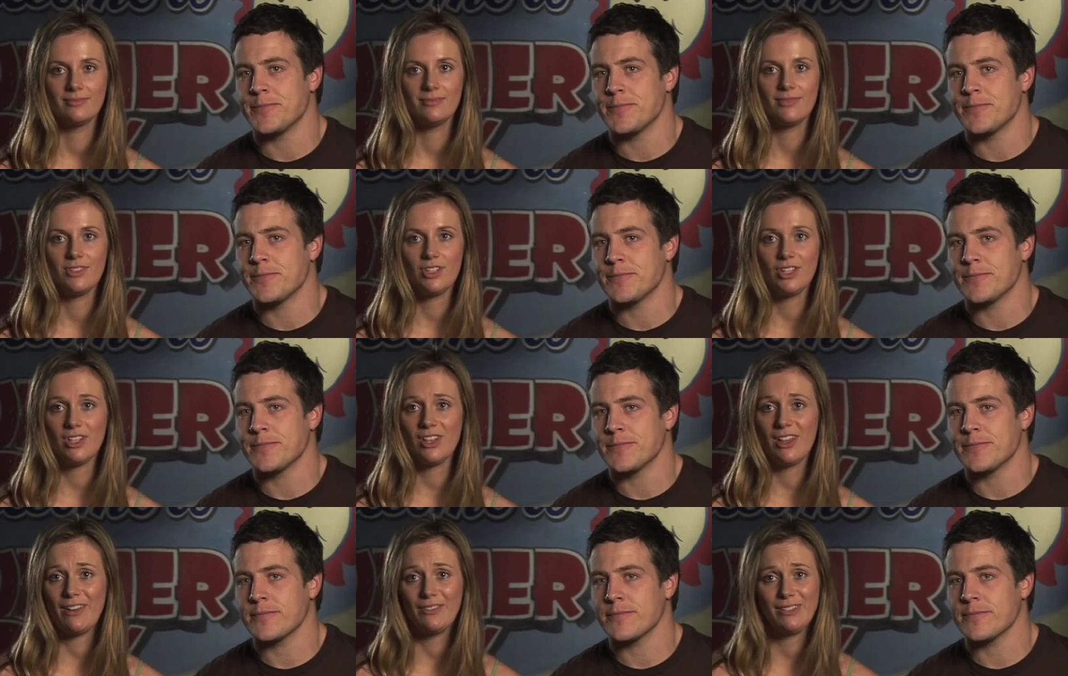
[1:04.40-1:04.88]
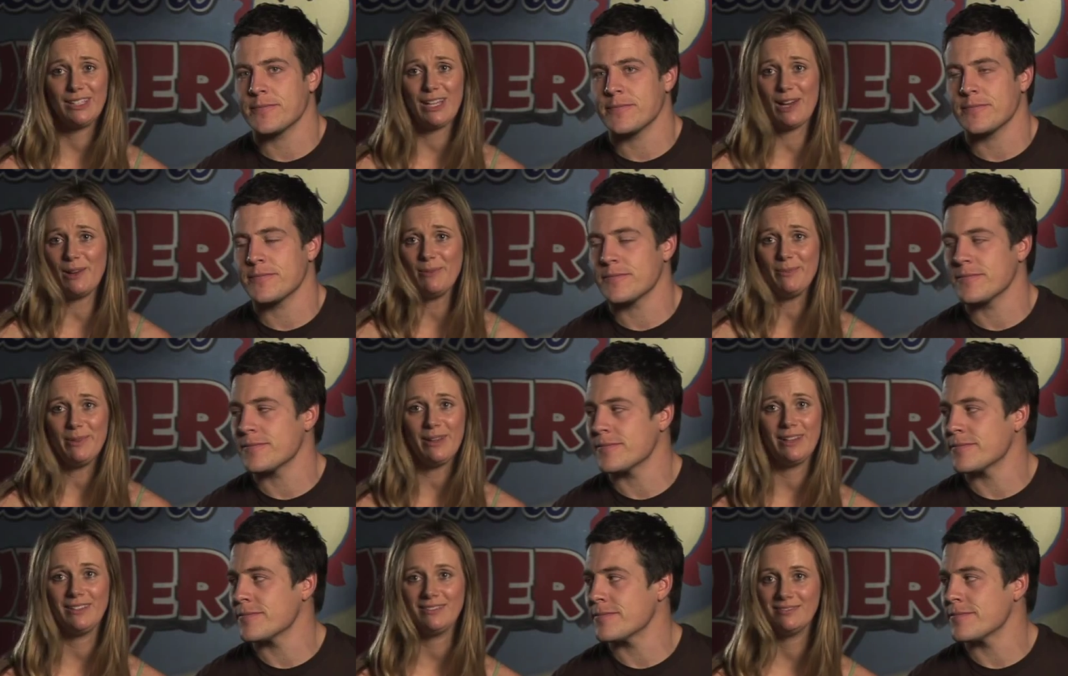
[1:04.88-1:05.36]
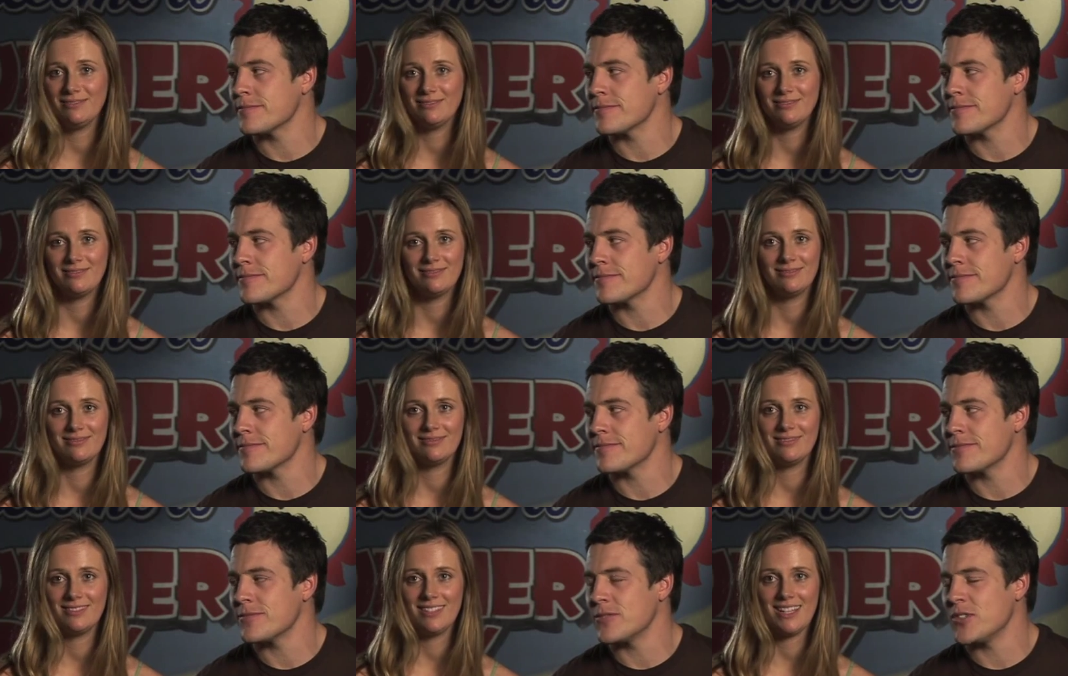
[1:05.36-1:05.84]
Speaker 1: She loves helping.
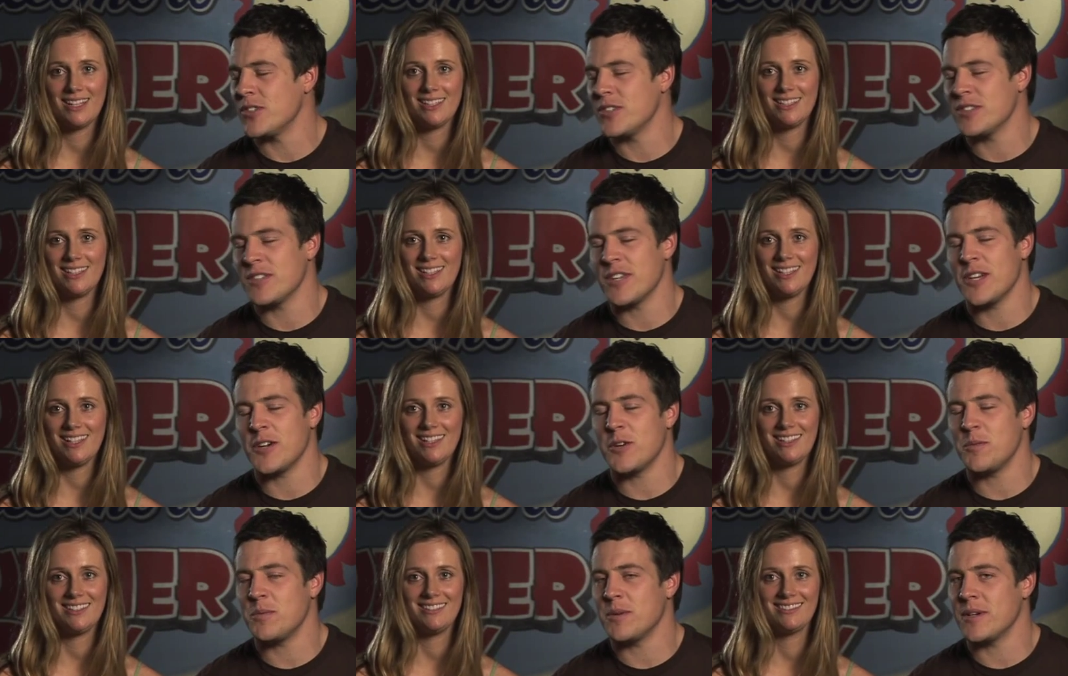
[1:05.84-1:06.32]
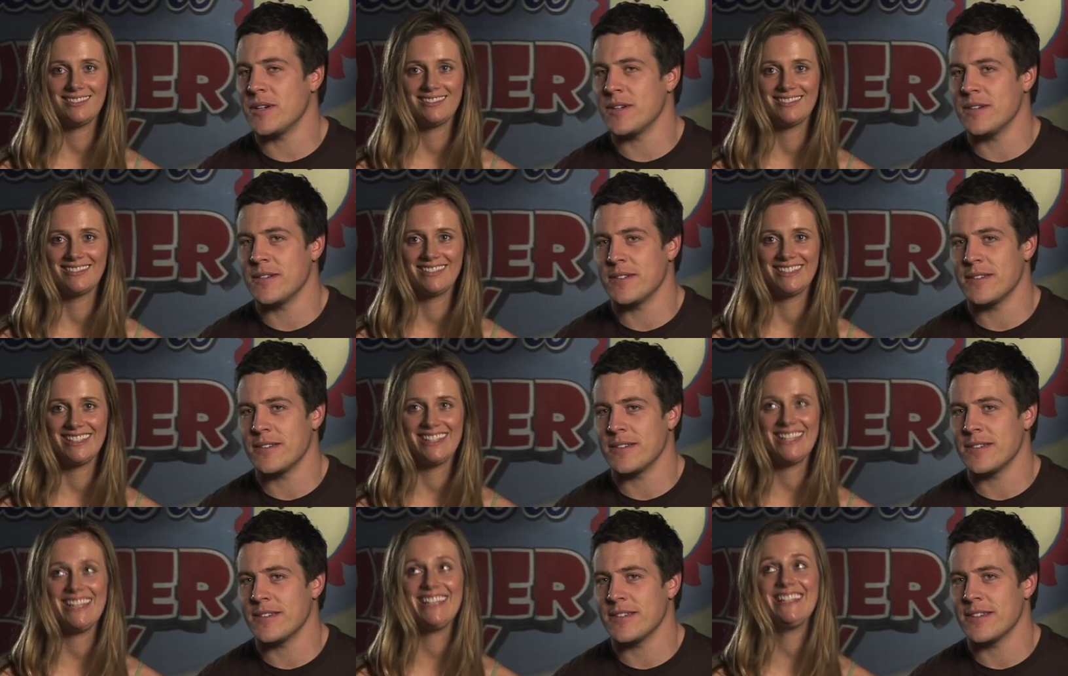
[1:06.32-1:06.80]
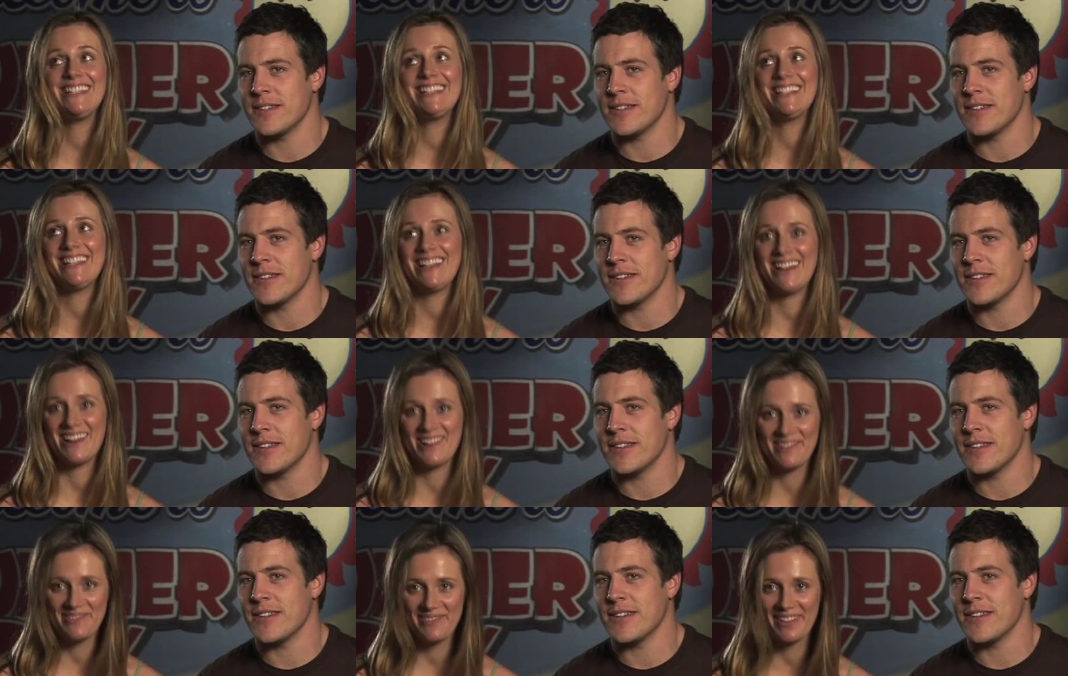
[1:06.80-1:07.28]
That's She's a it. helper. She is
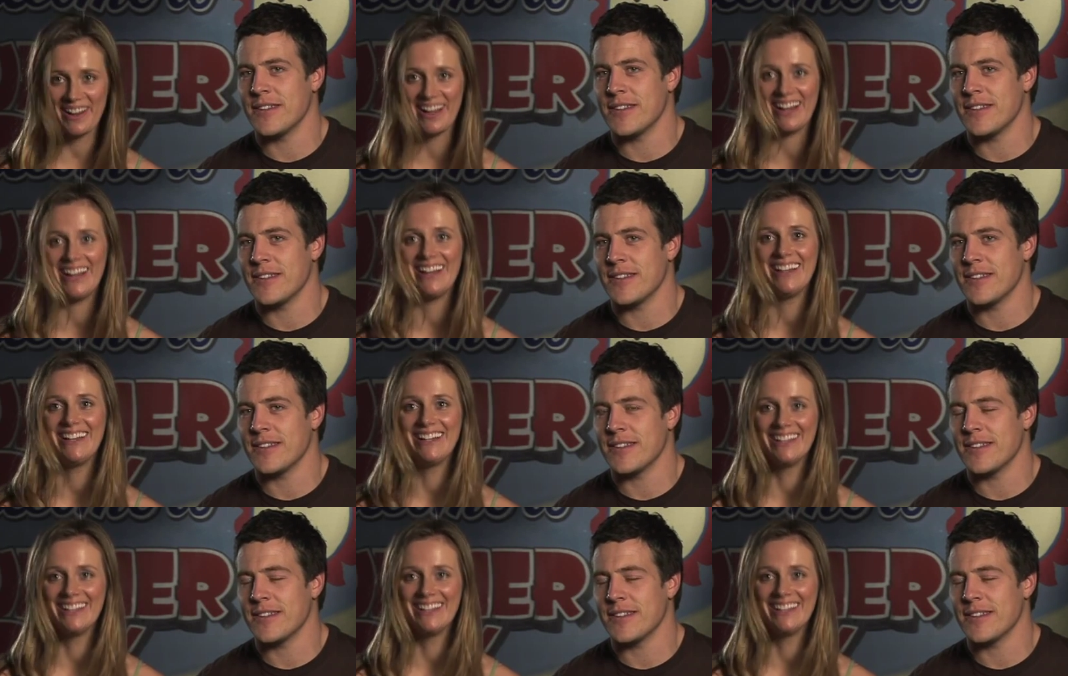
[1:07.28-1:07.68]
a helper